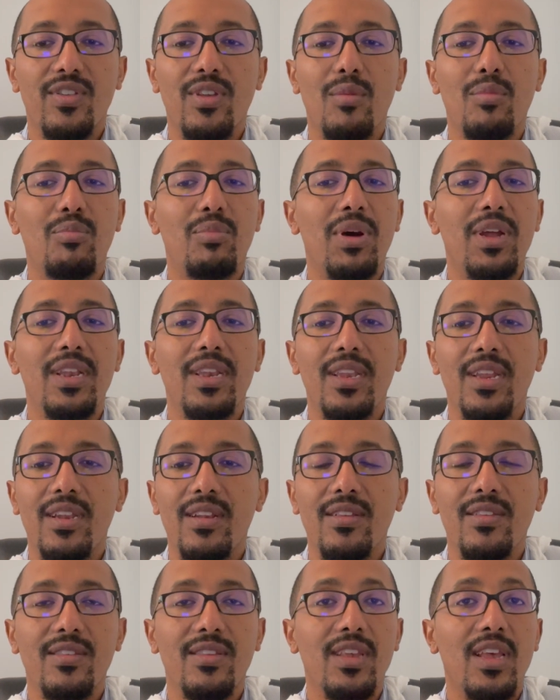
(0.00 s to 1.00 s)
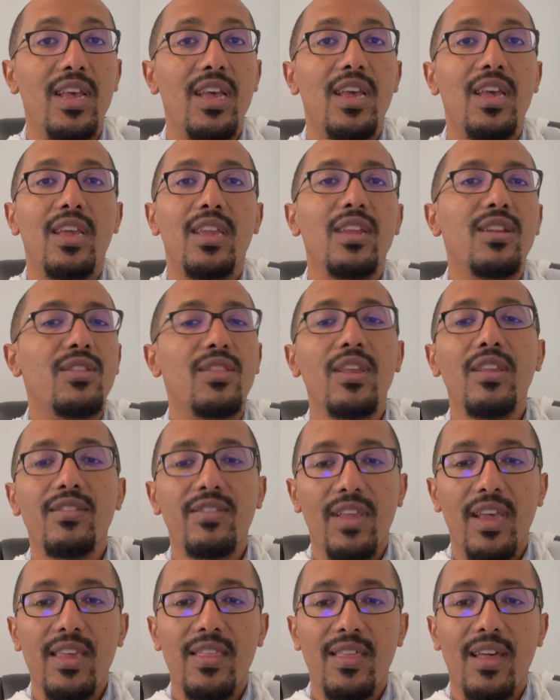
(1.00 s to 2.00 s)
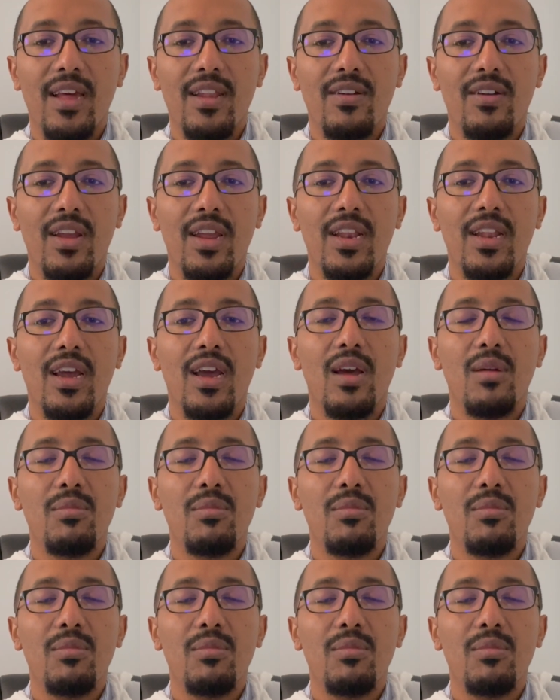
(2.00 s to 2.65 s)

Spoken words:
abundance, things like that, right?